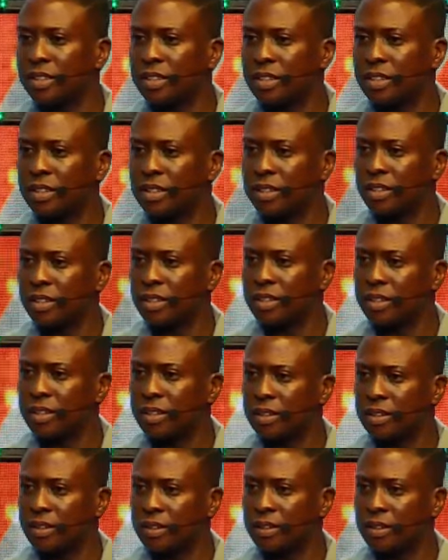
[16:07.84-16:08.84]

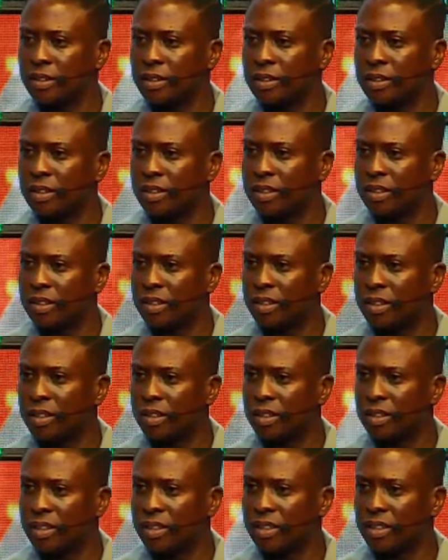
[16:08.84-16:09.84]

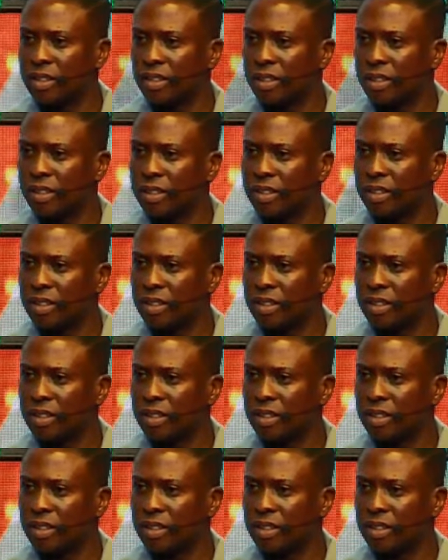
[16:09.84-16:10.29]
[no speech]